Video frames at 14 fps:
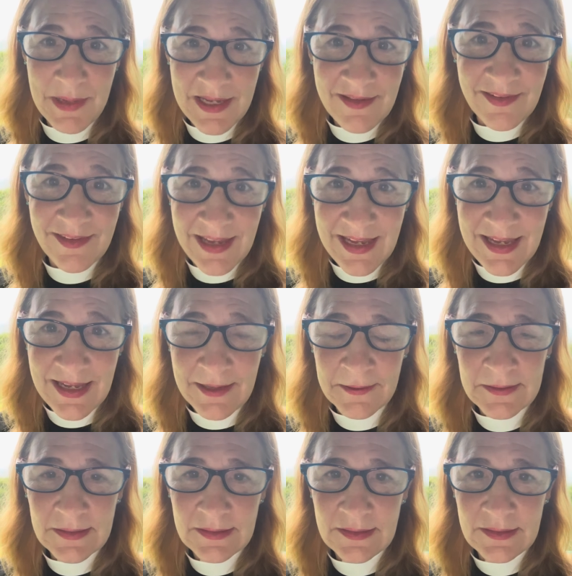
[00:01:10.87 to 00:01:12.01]
BC,
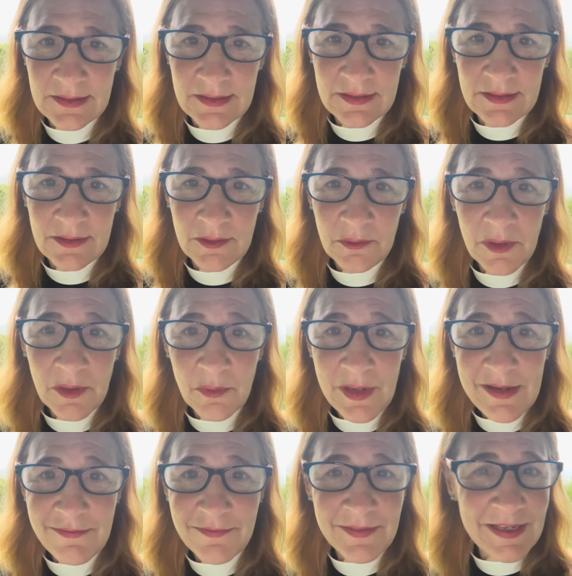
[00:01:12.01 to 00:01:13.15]
where
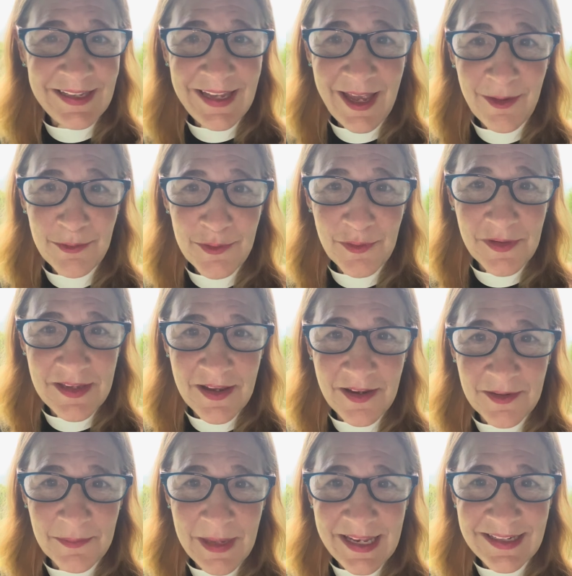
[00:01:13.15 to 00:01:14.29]
we encounter a
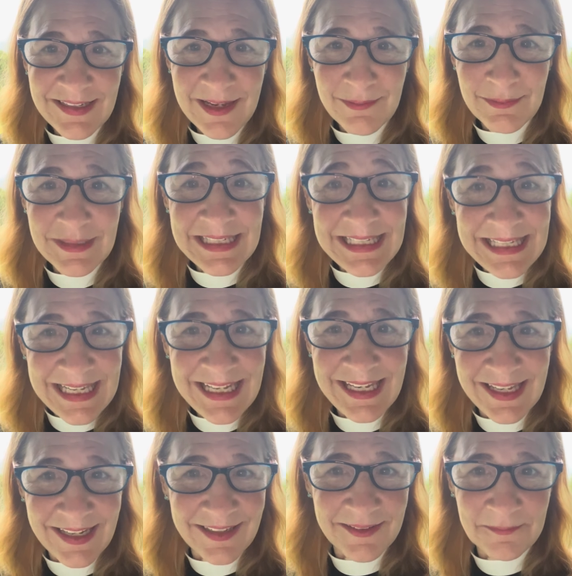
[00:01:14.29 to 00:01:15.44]
young man named
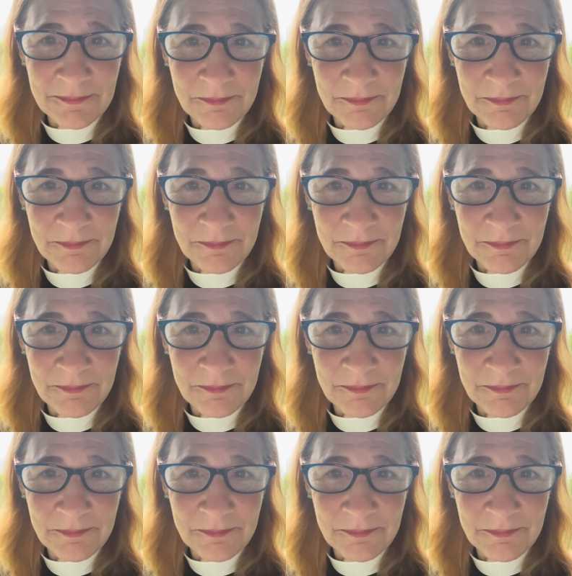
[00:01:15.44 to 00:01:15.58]
Gideon.